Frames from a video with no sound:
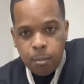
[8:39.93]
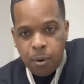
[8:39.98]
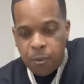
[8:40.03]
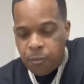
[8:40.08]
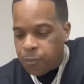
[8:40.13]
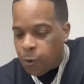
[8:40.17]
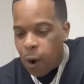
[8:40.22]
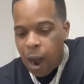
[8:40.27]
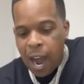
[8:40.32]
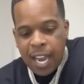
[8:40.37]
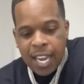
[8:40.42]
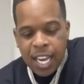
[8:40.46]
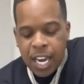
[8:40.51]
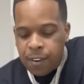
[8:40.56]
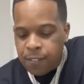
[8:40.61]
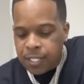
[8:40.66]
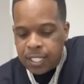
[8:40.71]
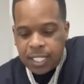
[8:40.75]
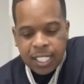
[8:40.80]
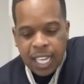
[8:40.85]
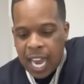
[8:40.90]
Before I
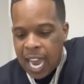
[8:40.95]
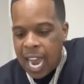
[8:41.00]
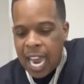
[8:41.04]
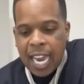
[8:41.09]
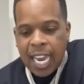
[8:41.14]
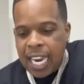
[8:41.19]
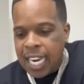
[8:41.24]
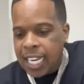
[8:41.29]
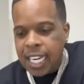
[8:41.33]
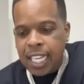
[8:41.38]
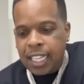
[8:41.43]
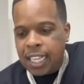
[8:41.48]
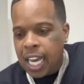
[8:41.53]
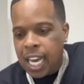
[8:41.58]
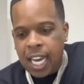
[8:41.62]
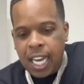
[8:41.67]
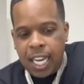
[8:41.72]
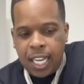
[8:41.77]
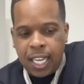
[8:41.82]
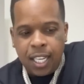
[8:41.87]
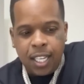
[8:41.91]
ever signed
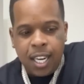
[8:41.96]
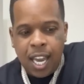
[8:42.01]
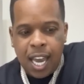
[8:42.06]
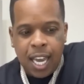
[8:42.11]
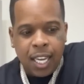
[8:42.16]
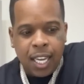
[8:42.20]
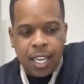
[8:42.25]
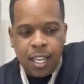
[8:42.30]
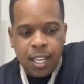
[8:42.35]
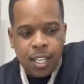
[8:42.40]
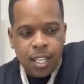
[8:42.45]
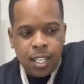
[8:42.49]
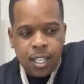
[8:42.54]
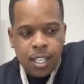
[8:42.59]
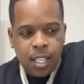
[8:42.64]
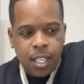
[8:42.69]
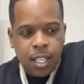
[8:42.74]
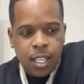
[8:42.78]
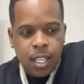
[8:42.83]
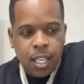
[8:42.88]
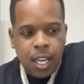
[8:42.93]
anything. Like,
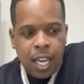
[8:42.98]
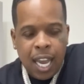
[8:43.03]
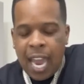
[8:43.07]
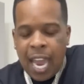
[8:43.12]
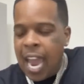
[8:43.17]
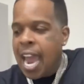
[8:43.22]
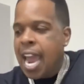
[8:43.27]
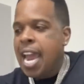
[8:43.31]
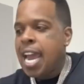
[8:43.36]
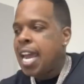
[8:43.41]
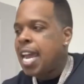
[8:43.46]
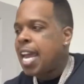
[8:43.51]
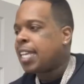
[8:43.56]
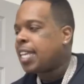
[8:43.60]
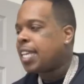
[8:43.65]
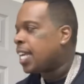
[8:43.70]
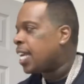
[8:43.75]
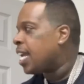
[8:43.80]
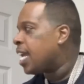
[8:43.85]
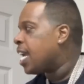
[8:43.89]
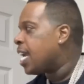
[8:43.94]
and
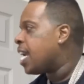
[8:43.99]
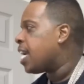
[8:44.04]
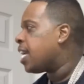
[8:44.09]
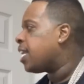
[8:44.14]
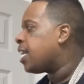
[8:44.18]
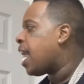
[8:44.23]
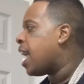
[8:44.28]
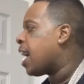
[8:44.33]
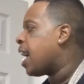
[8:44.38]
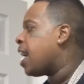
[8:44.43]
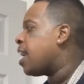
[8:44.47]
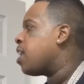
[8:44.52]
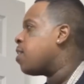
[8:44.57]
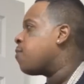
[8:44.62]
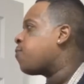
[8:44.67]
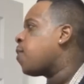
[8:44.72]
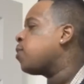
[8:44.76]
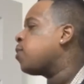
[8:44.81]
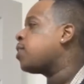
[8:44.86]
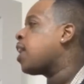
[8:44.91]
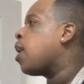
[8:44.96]
at the end, like
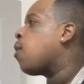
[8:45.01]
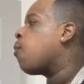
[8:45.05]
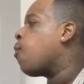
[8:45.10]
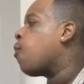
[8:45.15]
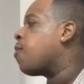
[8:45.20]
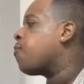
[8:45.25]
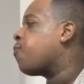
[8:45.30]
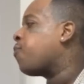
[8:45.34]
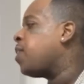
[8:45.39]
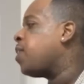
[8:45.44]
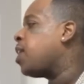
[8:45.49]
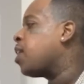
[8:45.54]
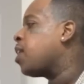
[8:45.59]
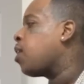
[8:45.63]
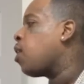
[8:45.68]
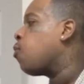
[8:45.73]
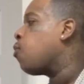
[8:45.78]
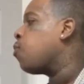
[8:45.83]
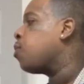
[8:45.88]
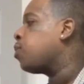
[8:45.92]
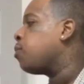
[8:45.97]
at first I wasn't finna
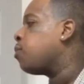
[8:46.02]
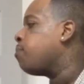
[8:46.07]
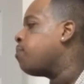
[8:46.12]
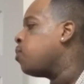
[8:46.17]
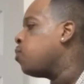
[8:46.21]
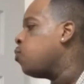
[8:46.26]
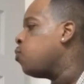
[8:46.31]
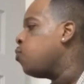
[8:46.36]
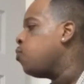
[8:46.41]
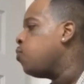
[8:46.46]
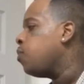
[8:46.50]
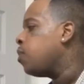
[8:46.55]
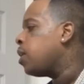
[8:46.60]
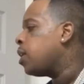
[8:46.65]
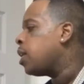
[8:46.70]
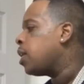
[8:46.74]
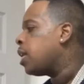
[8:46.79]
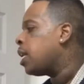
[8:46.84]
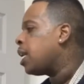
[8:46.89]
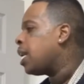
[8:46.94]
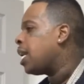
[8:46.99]
go with the move.
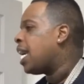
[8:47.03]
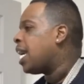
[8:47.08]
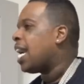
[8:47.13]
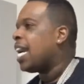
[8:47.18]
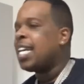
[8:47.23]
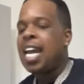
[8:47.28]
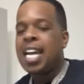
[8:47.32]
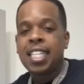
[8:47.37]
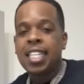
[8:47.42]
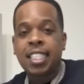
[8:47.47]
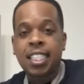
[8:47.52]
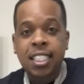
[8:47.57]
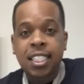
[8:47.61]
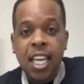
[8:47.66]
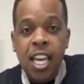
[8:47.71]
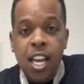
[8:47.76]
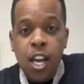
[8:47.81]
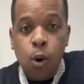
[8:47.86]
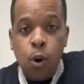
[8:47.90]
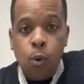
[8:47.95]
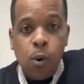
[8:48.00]
And they
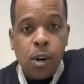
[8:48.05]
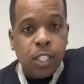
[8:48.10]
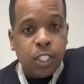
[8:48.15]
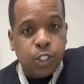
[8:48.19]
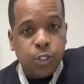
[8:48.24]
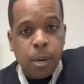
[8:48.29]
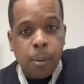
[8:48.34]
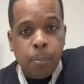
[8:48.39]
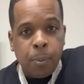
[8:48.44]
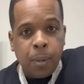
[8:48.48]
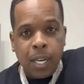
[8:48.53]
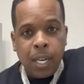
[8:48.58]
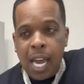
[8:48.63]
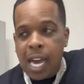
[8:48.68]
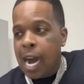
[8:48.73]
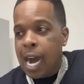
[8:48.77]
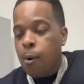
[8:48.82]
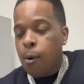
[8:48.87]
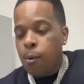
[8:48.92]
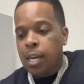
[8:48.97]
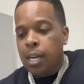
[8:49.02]
still weren't tripping.
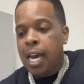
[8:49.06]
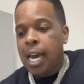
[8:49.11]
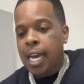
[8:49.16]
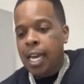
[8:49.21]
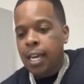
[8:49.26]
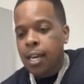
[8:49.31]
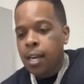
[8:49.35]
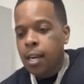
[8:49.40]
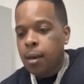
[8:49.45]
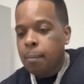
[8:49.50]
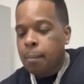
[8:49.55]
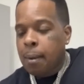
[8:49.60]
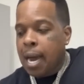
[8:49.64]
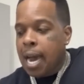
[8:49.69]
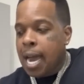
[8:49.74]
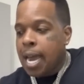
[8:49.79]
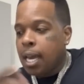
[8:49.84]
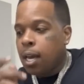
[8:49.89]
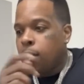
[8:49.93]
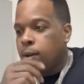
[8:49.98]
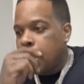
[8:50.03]
Like I was like, man,
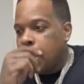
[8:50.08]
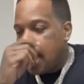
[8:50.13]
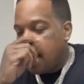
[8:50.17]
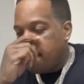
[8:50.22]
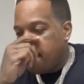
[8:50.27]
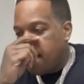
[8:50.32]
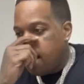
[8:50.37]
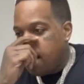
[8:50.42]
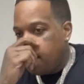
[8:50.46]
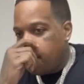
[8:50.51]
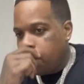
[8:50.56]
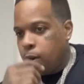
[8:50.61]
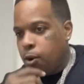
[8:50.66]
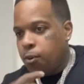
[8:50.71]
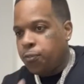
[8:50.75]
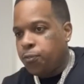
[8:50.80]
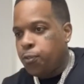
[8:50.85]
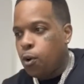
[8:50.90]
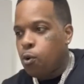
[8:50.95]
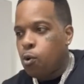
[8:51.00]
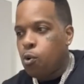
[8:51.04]
I ain't gonna lie, man, I'ma go
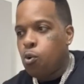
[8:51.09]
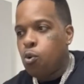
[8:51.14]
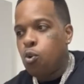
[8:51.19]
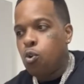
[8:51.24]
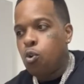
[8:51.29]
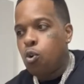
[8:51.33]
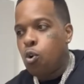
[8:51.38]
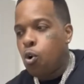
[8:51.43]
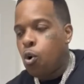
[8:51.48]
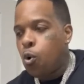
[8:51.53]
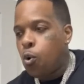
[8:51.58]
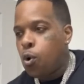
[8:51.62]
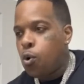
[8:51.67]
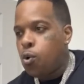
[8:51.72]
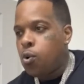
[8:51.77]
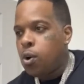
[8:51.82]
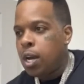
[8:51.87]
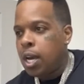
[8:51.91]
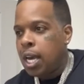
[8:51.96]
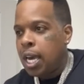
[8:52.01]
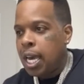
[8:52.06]
ooh,
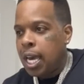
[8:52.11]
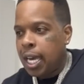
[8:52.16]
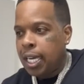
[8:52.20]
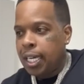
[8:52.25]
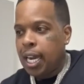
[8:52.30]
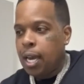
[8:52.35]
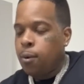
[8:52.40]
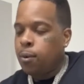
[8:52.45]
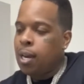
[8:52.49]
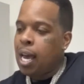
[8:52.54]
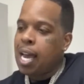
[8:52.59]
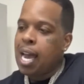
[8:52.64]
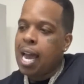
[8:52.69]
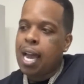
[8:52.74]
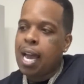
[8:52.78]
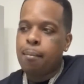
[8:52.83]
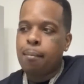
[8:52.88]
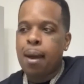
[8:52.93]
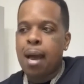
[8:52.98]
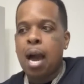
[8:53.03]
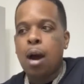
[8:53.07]
ooh. And they were like,
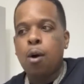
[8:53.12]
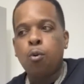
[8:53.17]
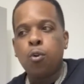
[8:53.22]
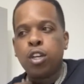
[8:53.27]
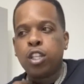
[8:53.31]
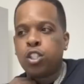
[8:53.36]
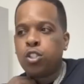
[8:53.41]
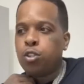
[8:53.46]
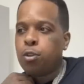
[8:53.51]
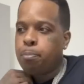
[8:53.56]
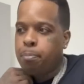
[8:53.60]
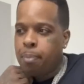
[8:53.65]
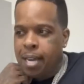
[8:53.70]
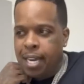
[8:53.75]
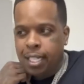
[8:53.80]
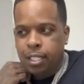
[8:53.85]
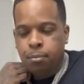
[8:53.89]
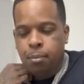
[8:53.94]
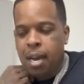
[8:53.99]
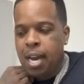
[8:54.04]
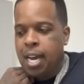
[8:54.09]
hey, man, I wish you the
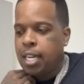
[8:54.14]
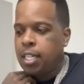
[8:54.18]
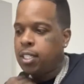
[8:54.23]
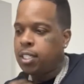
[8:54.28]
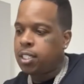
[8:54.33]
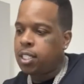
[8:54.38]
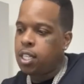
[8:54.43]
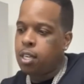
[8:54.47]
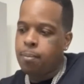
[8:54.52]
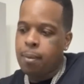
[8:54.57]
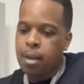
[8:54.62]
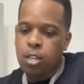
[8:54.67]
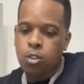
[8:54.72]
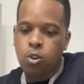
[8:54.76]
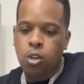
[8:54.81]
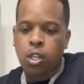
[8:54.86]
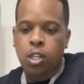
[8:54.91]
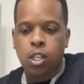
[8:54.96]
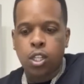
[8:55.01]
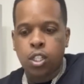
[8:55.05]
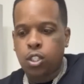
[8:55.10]
best, man. I ain't still, man,
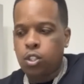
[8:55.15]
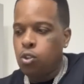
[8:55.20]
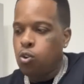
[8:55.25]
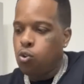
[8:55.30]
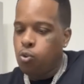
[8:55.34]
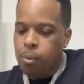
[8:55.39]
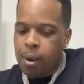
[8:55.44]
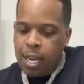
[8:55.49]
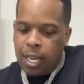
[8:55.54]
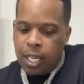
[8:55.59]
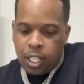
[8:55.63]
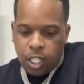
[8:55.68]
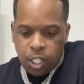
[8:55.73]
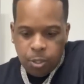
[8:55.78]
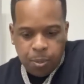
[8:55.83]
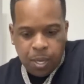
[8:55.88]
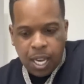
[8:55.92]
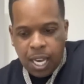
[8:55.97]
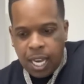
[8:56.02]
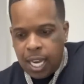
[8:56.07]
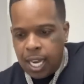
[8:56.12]
you a good dude, man.
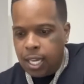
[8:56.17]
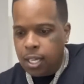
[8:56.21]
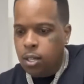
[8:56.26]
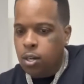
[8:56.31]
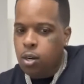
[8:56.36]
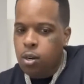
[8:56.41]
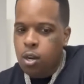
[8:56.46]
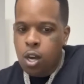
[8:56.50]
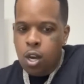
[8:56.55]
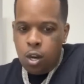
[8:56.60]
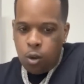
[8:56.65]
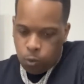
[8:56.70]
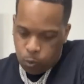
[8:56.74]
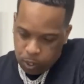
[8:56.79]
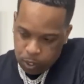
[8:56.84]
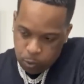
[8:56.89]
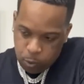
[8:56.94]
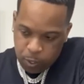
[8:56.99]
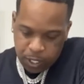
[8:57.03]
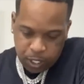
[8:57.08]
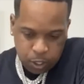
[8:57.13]
Keep your head up.
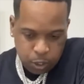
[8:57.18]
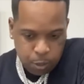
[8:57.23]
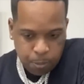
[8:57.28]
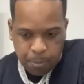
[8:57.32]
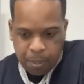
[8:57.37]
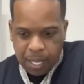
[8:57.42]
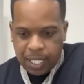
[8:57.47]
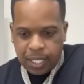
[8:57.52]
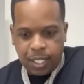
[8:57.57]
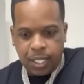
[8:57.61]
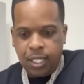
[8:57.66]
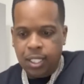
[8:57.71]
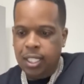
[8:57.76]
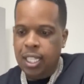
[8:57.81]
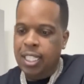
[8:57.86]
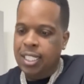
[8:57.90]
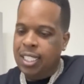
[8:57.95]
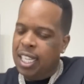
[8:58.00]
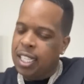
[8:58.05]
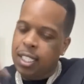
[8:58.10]
We wish you the best success.